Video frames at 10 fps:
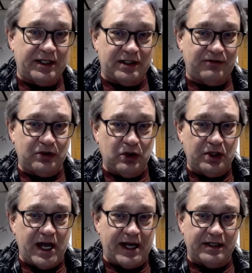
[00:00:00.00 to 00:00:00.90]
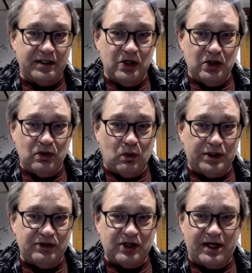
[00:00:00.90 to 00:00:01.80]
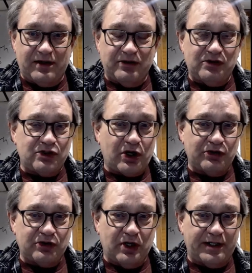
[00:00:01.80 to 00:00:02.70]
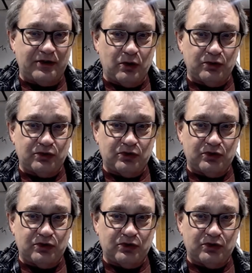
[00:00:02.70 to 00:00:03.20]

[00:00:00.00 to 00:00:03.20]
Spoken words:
And if you look at it, one side of this charged light goes